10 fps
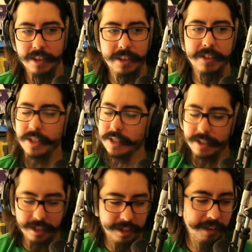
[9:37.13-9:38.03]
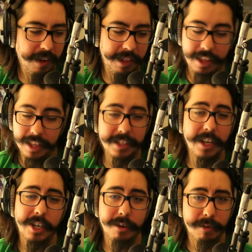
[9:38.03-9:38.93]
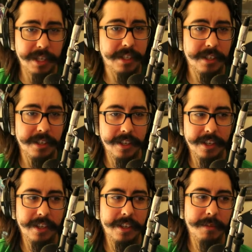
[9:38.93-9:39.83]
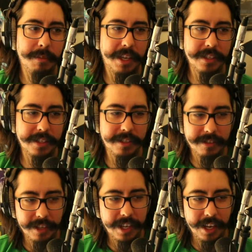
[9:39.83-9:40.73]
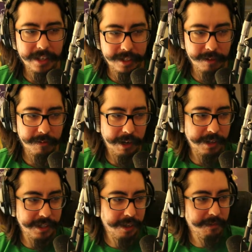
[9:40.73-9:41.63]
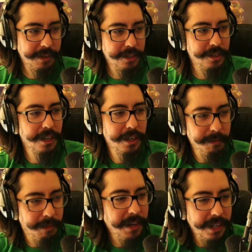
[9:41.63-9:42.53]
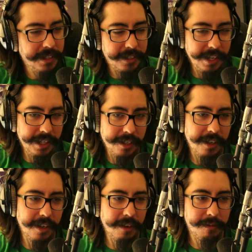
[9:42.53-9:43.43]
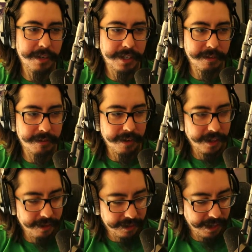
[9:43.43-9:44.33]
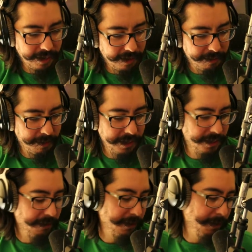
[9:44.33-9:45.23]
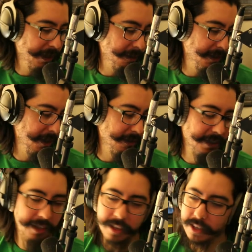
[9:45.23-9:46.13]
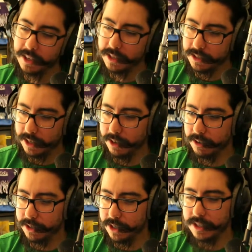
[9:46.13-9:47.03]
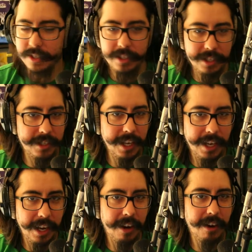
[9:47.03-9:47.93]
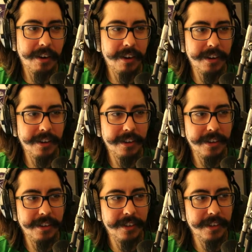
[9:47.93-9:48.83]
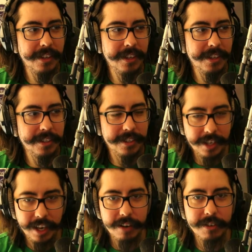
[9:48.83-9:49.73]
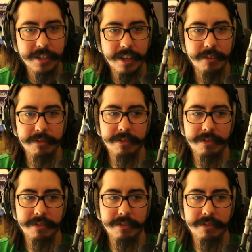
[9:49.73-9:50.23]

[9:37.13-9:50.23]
Just leave it at that. That's not a good reason, because it's very selfish, but it's a good enough reason for those that are pretty selfish about themselves. So just take care. Just take care of yourself.